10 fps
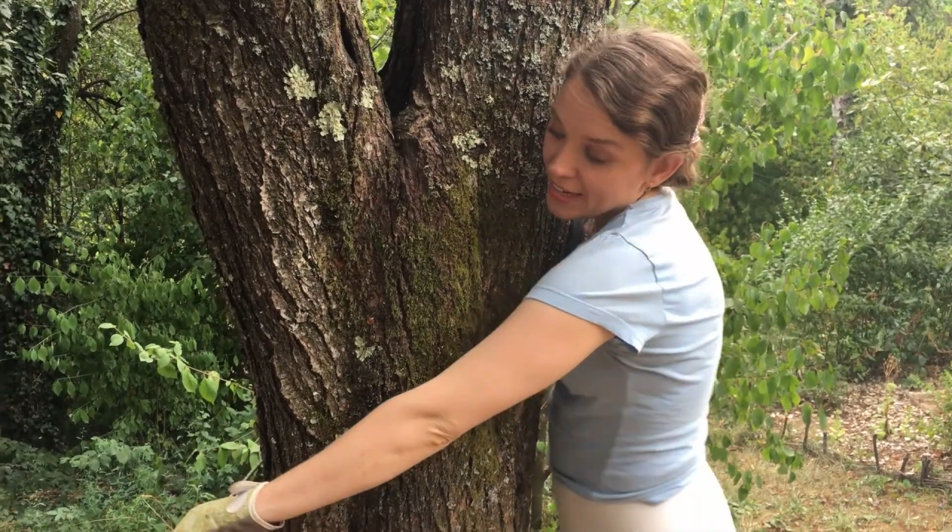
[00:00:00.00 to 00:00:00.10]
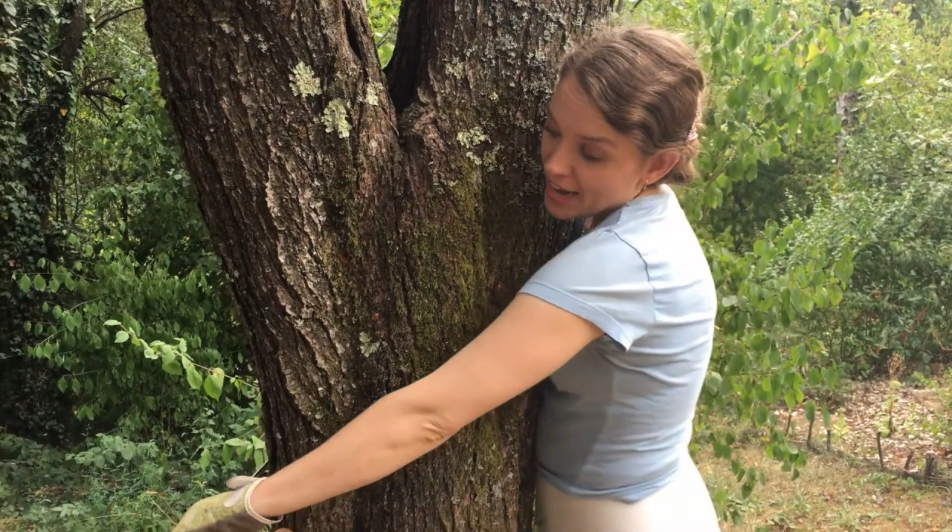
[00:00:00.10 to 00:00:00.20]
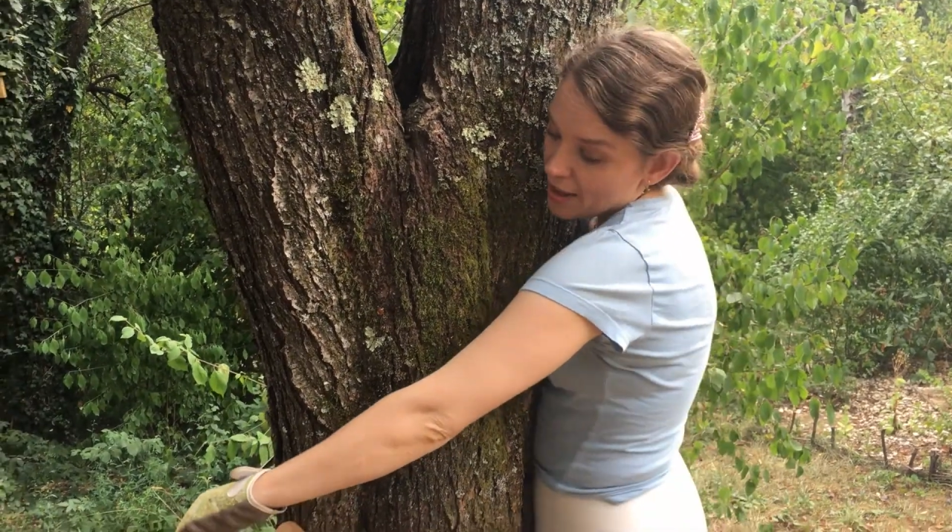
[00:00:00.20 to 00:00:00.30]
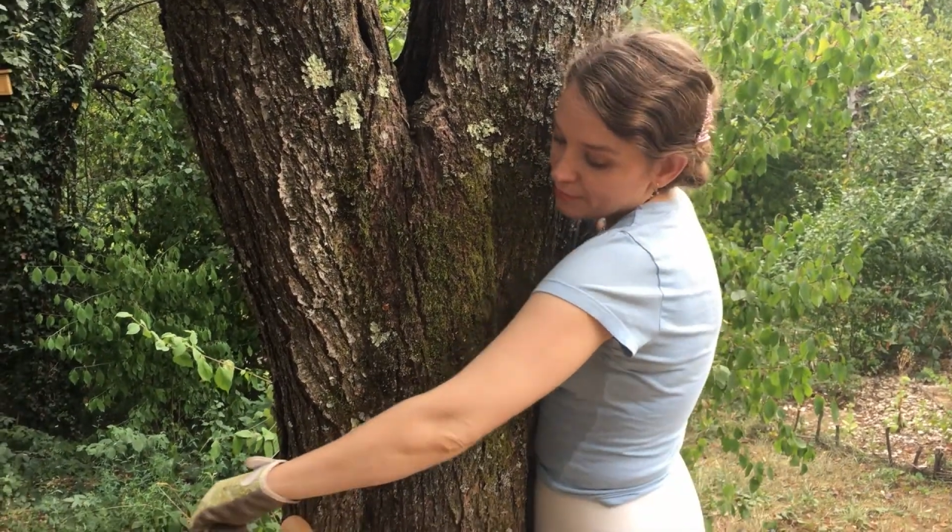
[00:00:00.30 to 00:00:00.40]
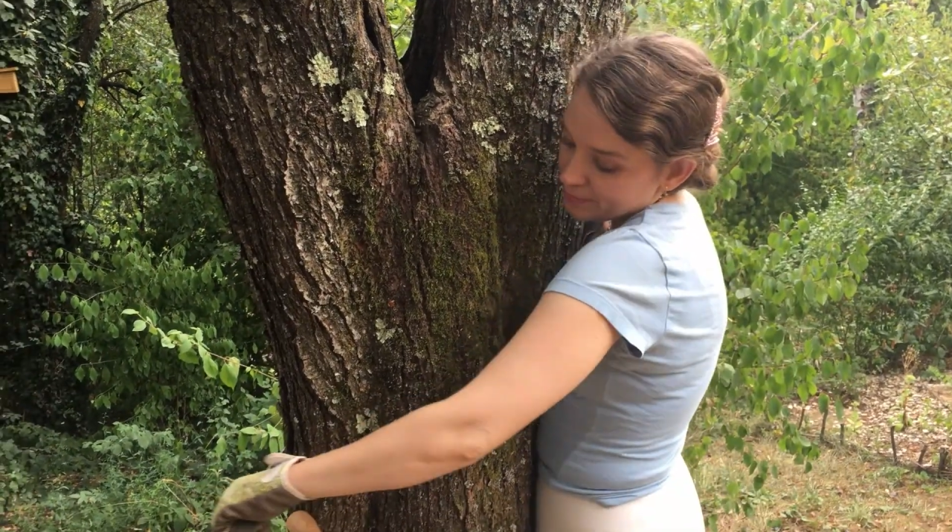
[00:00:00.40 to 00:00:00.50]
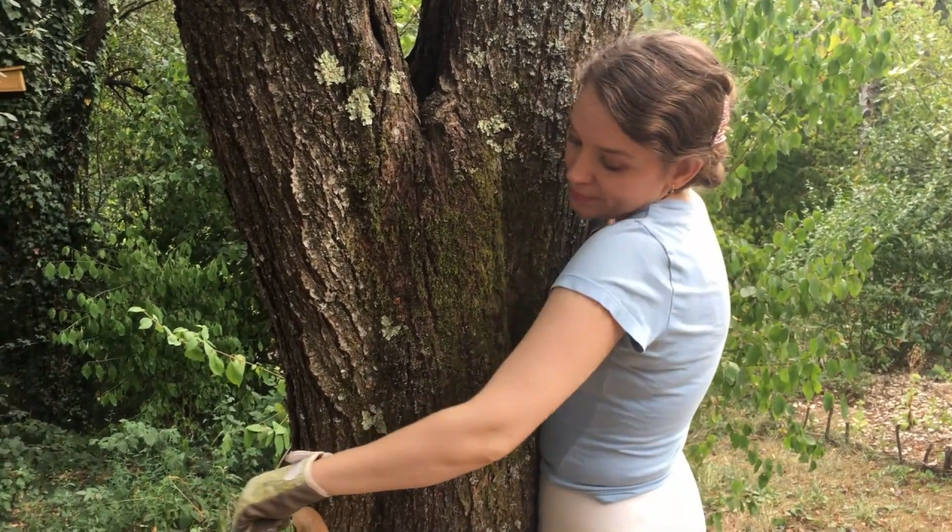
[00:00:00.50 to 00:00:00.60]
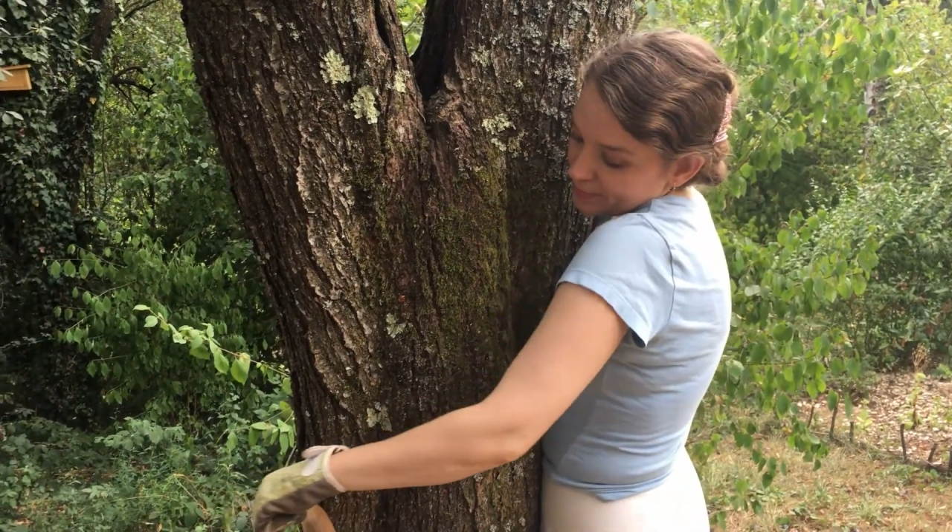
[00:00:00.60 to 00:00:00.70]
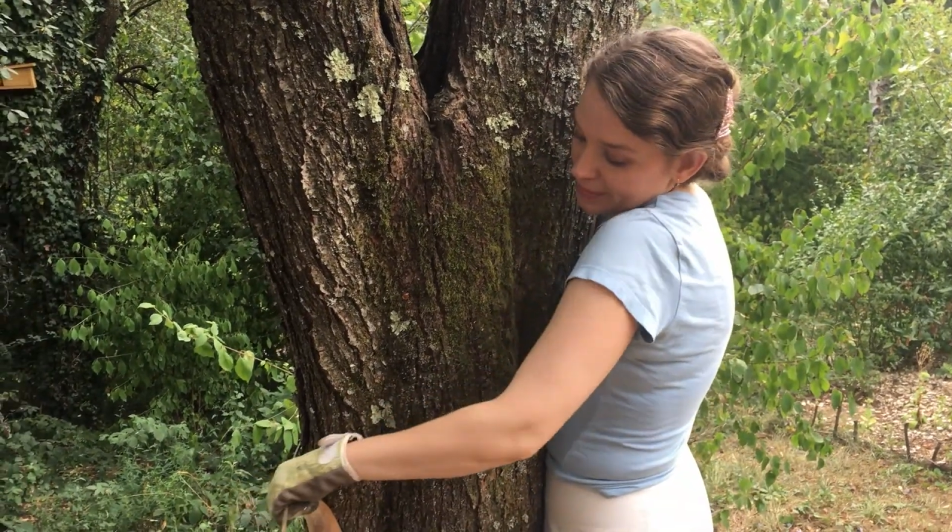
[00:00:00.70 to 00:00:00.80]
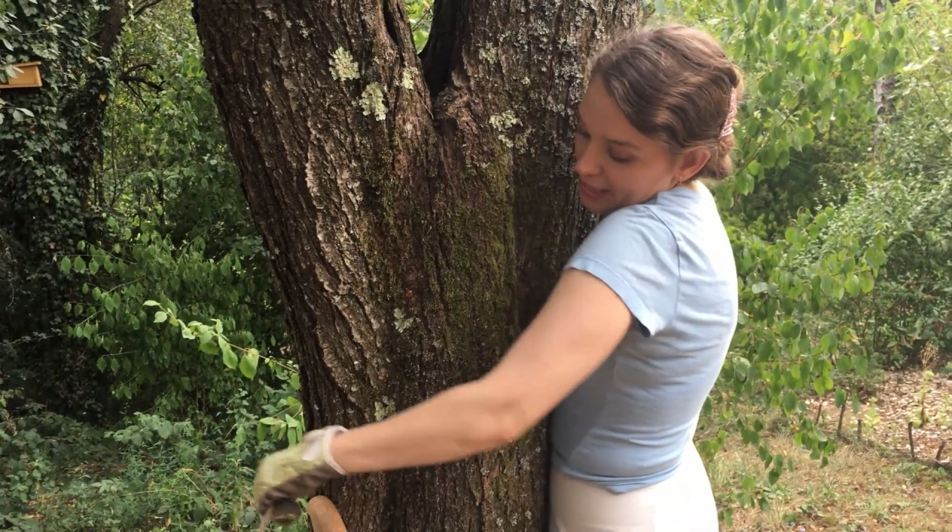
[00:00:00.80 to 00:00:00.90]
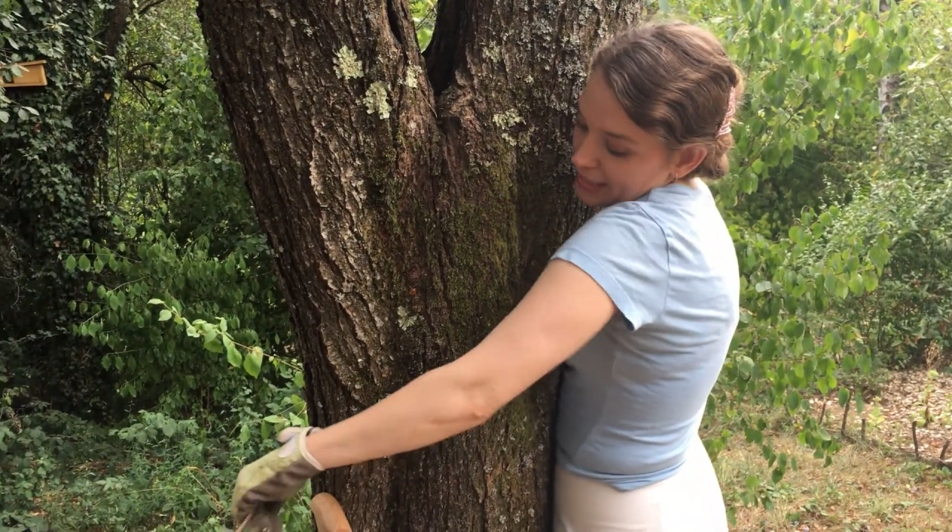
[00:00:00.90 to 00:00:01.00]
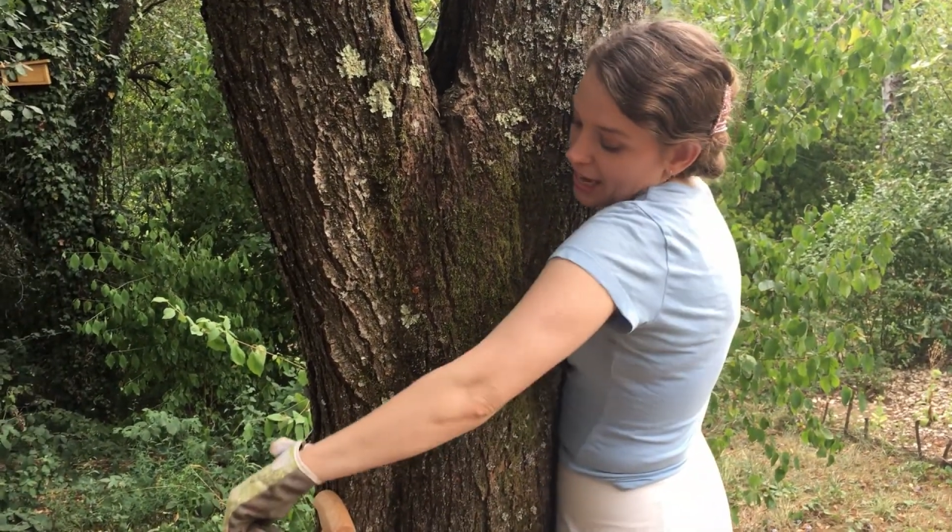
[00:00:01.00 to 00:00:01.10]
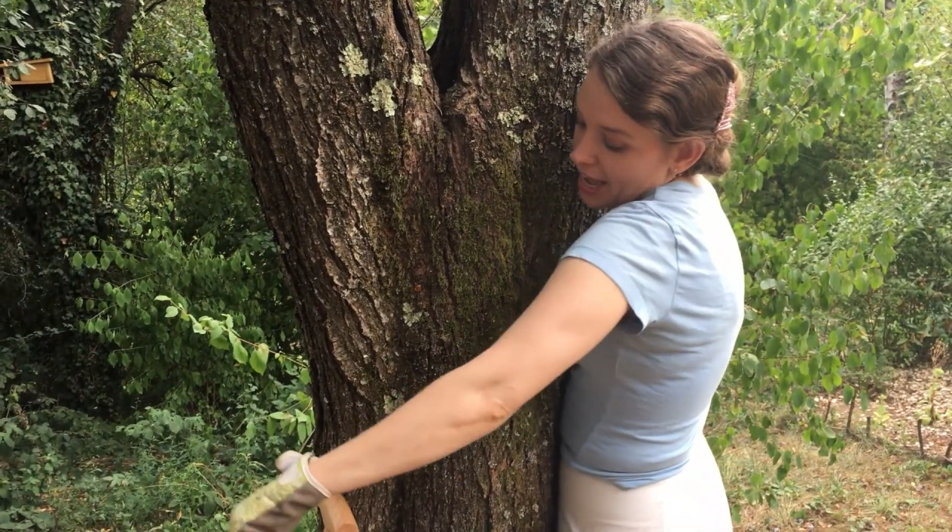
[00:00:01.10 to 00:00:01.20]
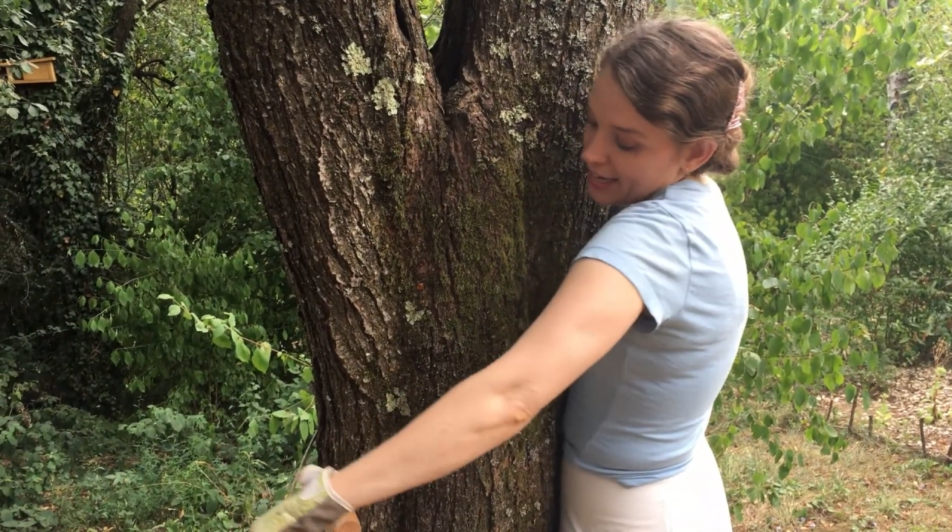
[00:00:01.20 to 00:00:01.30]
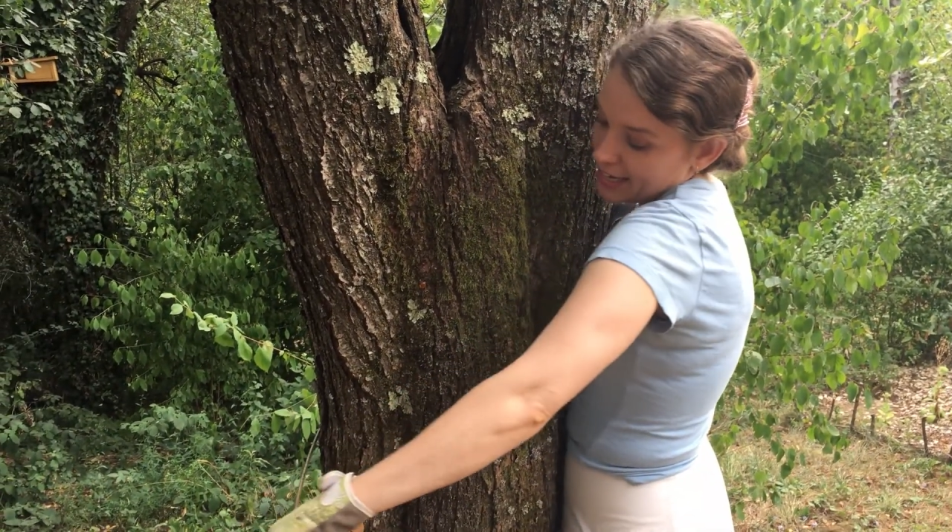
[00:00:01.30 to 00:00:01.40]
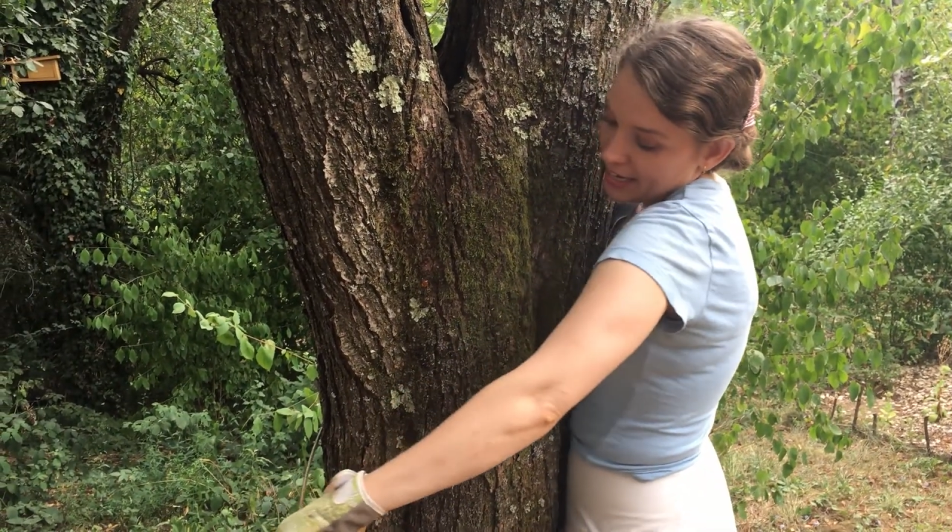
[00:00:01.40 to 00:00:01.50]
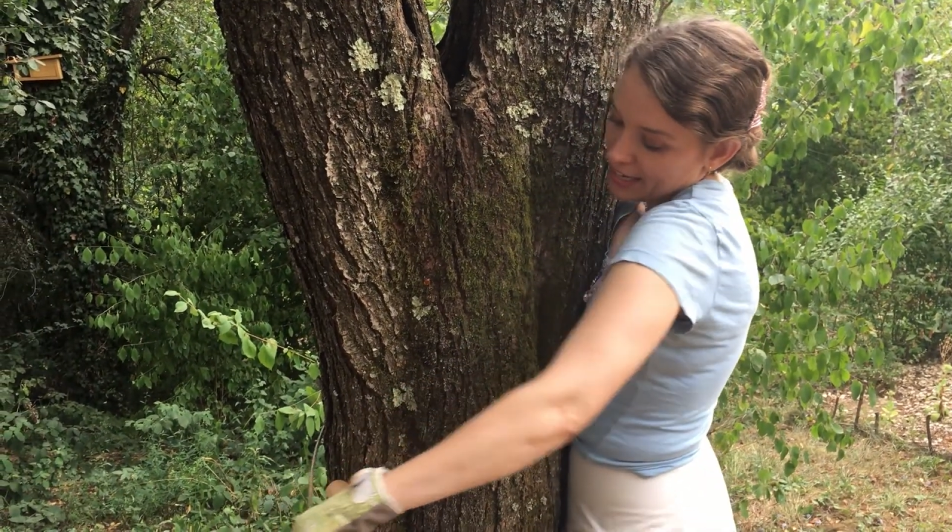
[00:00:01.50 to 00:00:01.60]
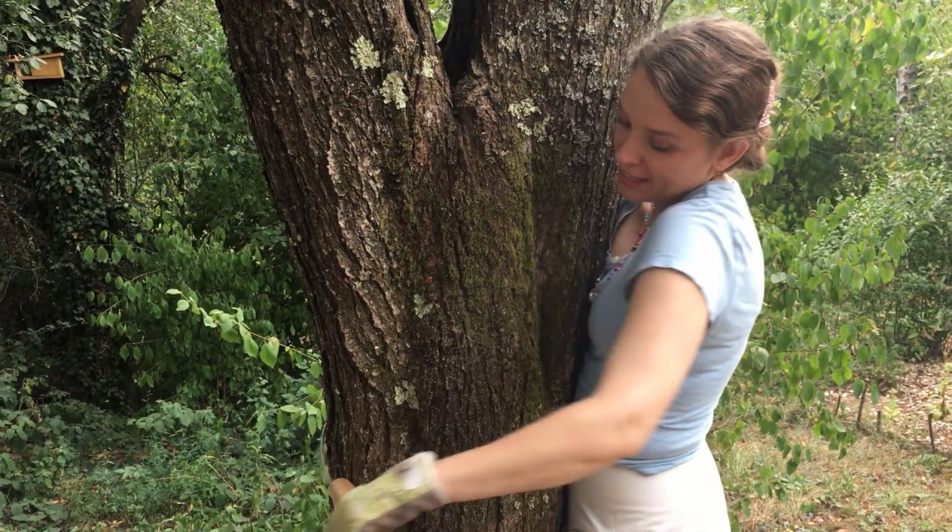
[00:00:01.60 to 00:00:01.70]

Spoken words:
Now, like